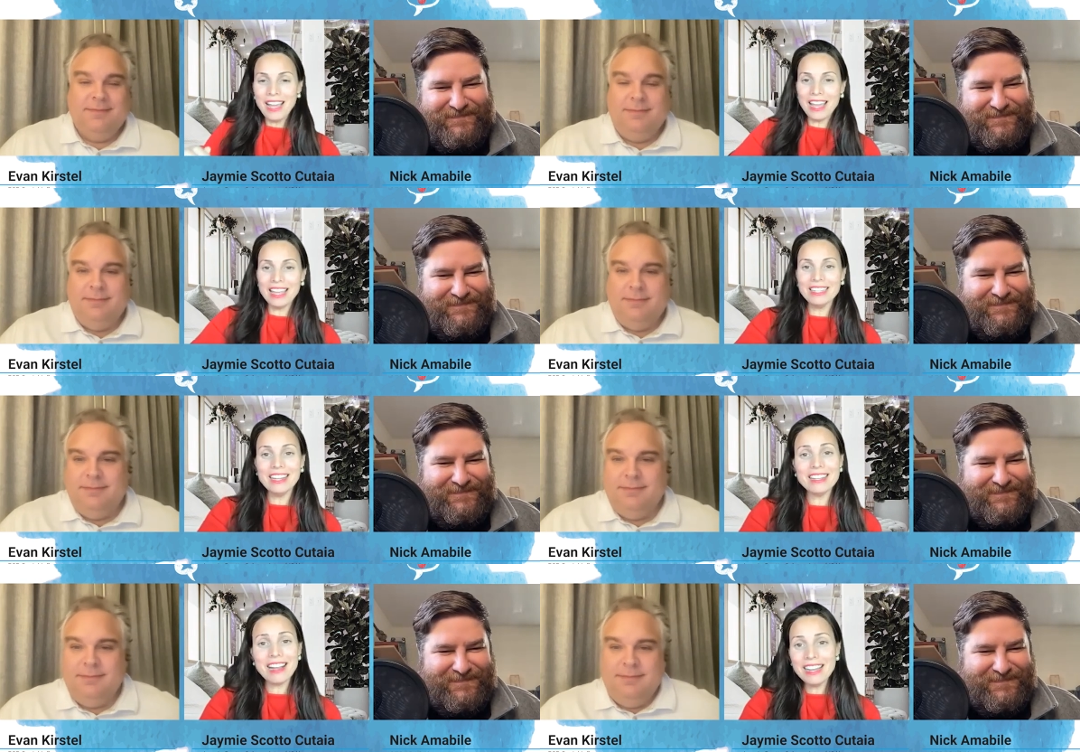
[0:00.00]

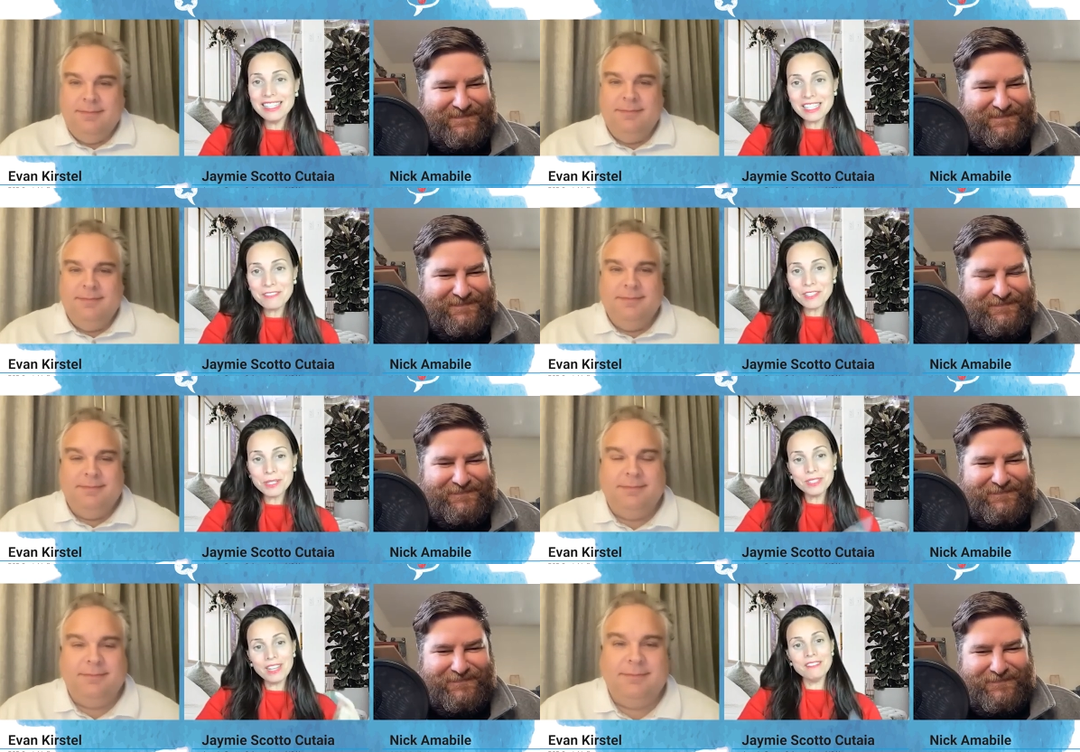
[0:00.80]
Speaker 1: And guys, if
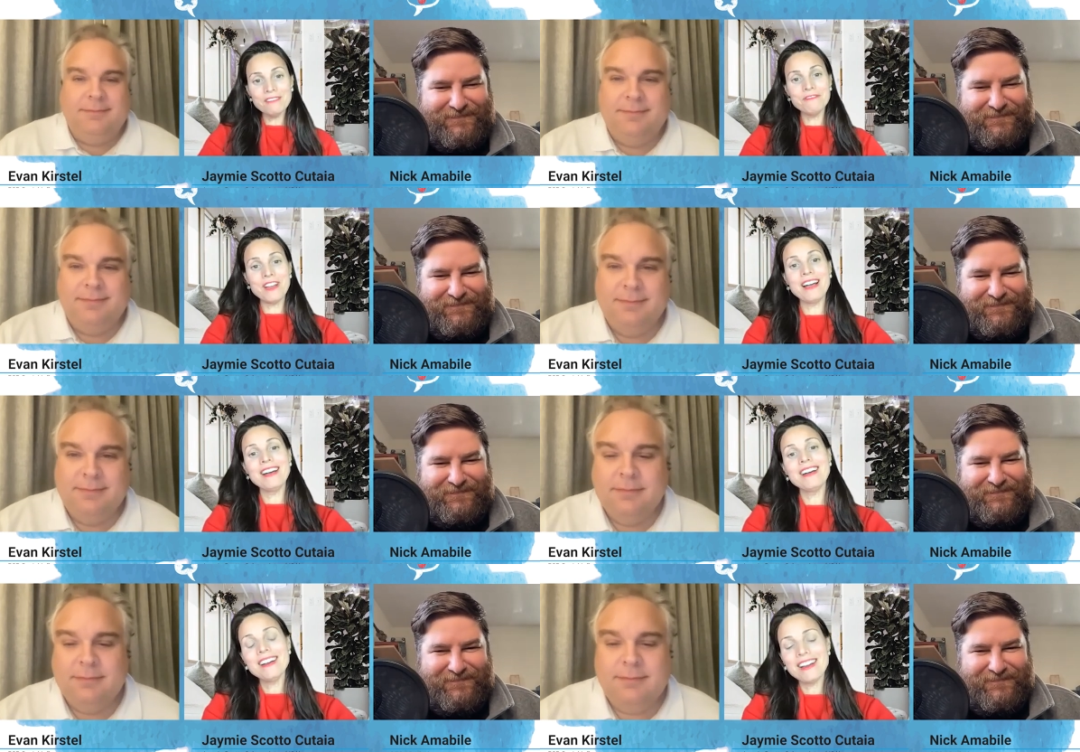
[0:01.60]
you love
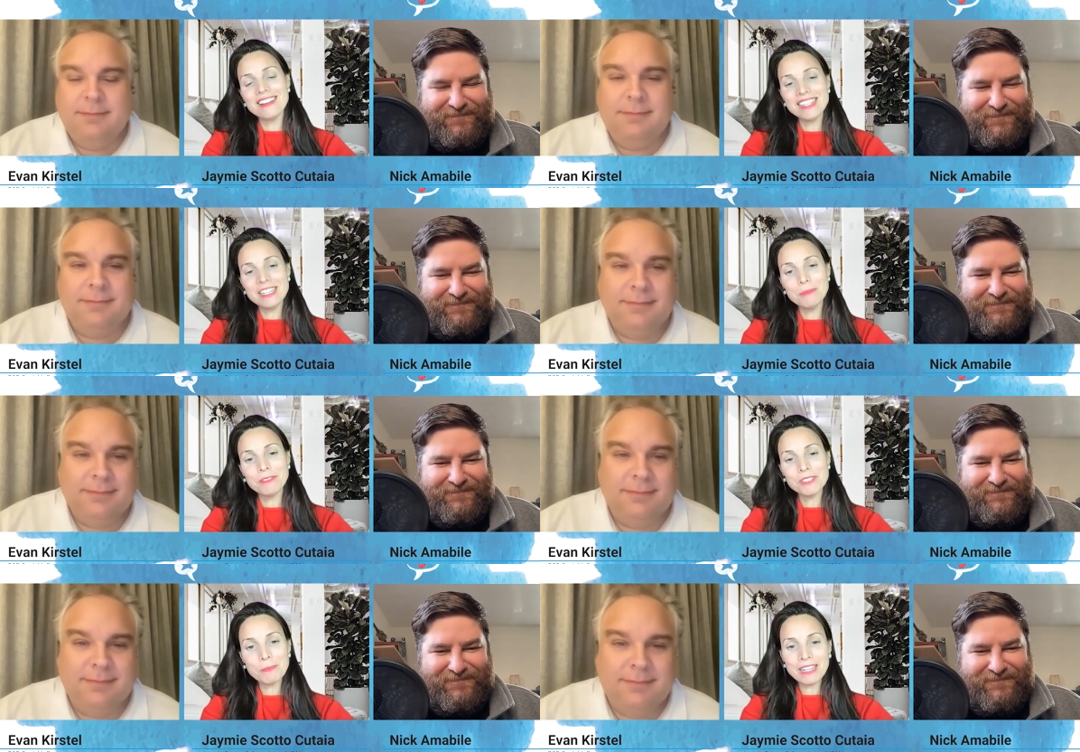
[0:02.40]
uh, our Data
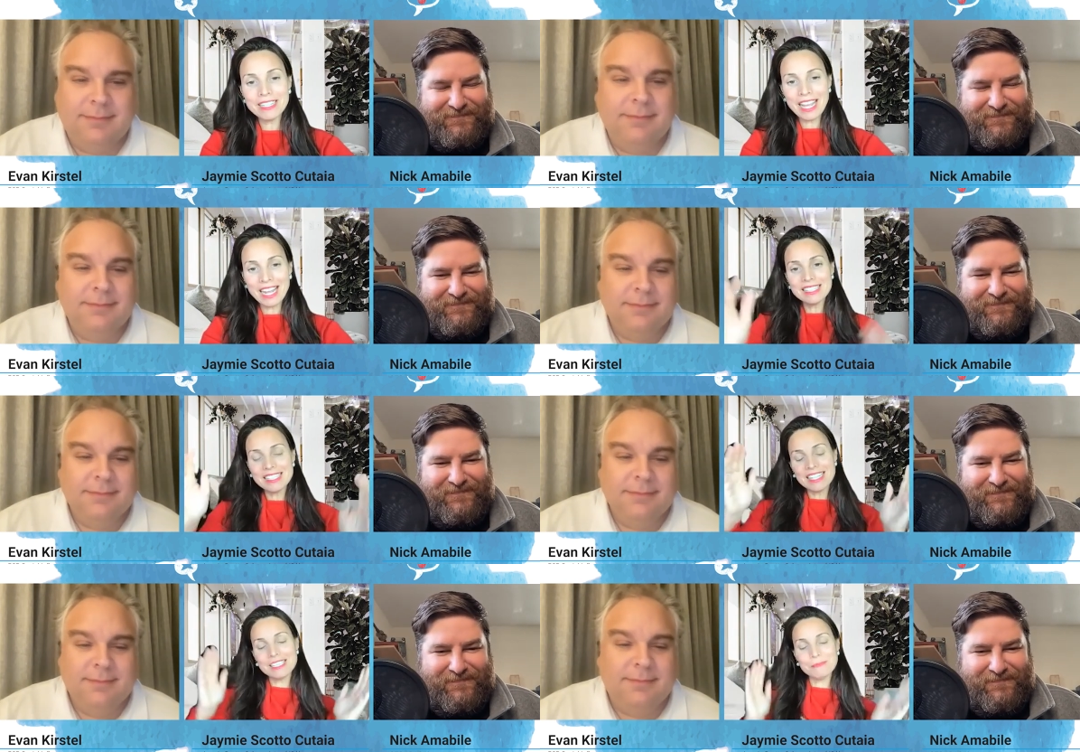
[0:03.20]
Movers podcast
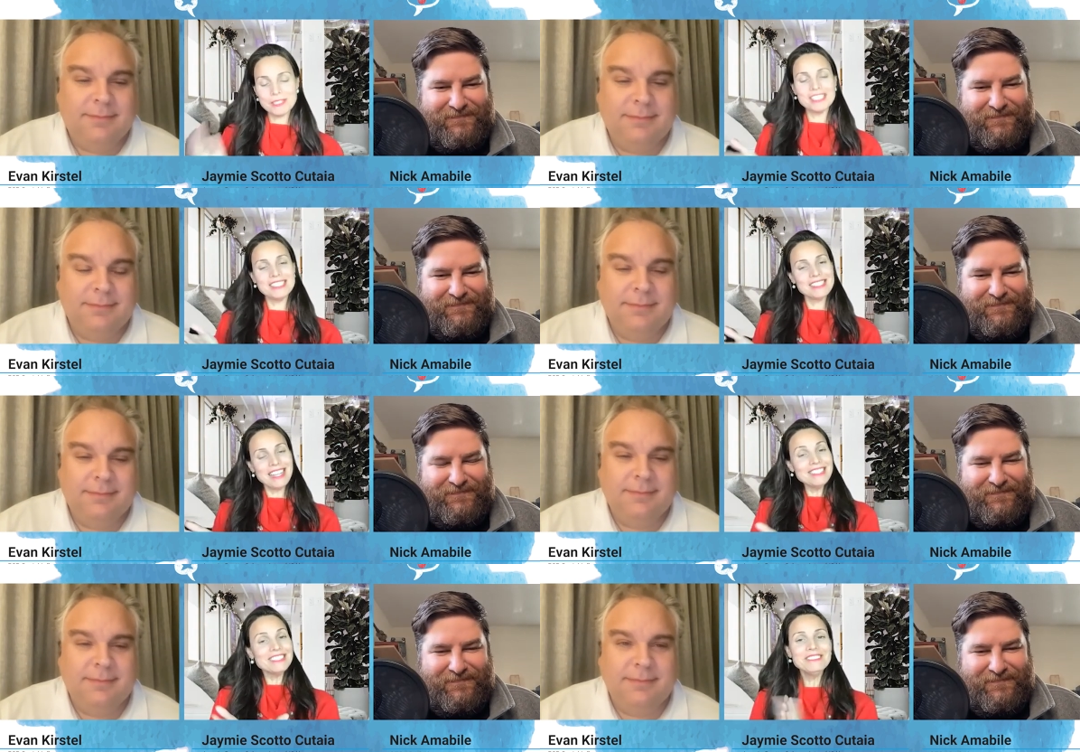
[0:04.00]
as much as
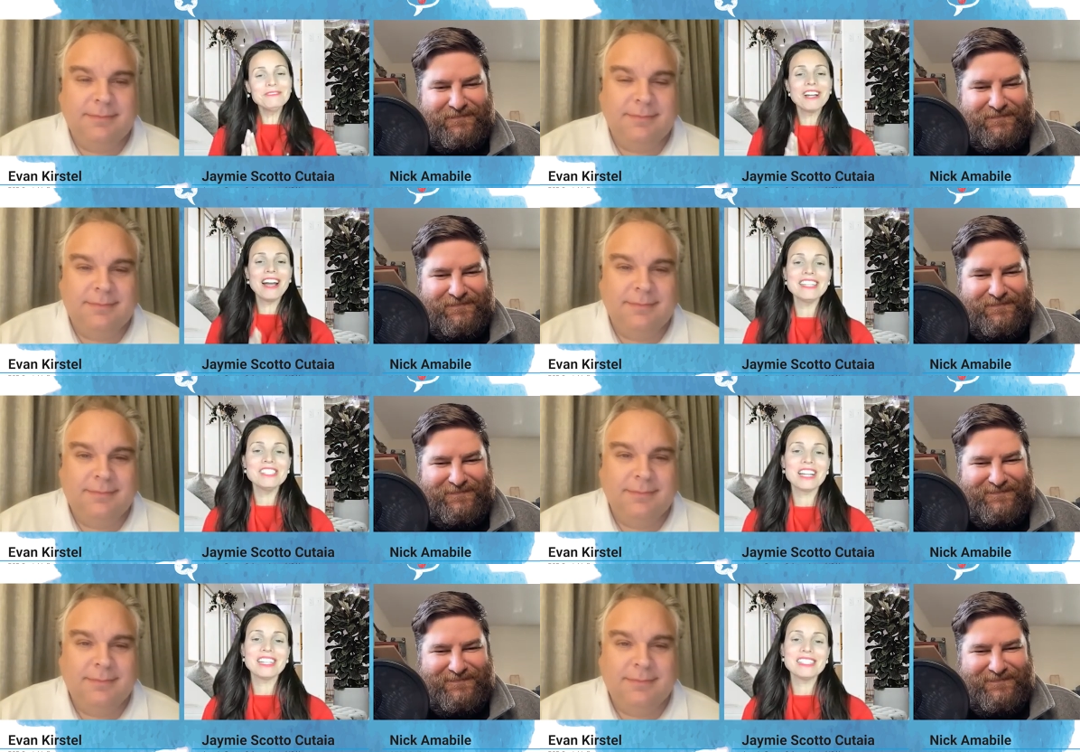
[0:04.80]
I do, go ahead
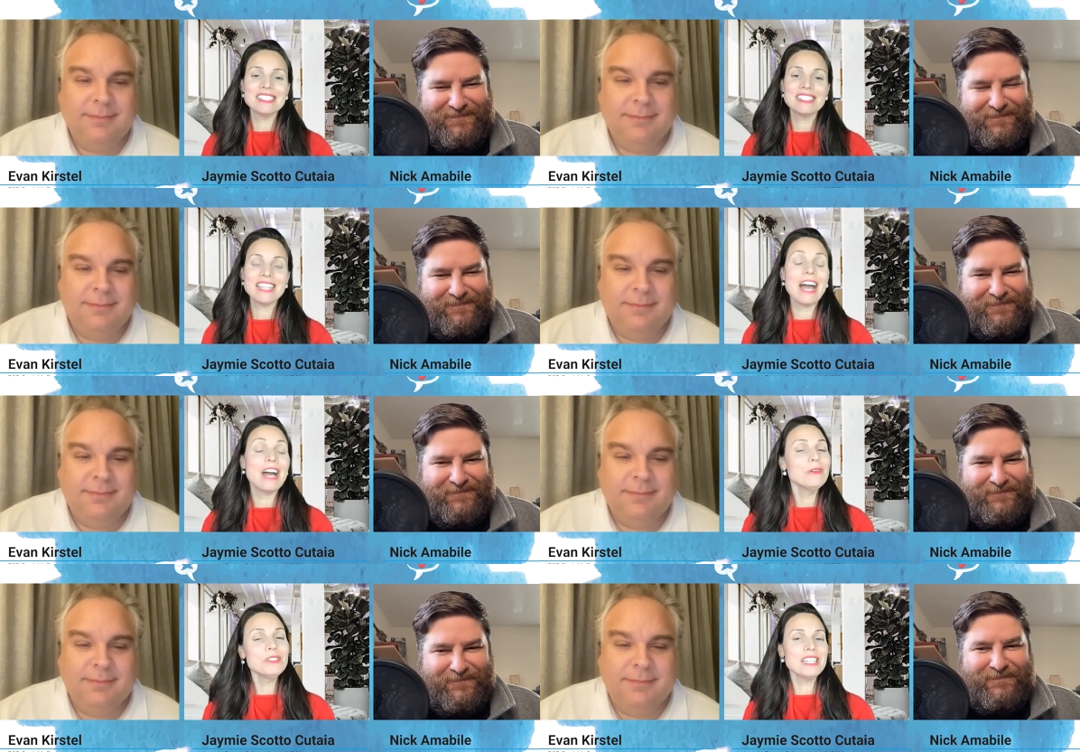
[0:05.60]
and check us
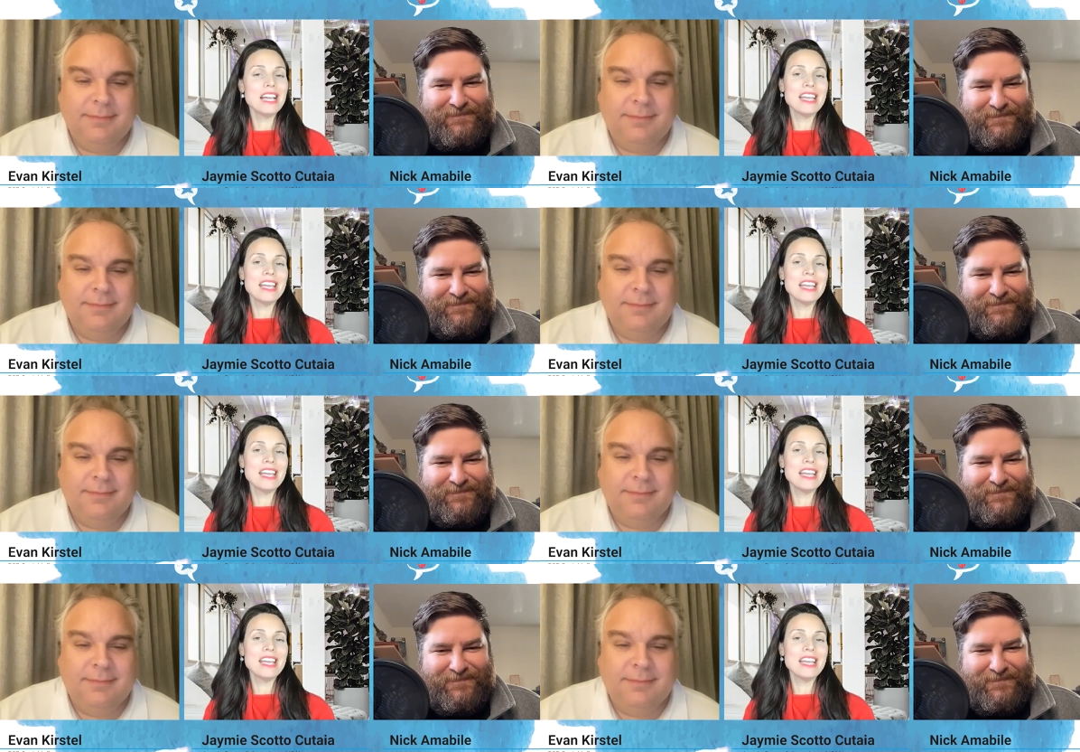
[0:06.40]
out.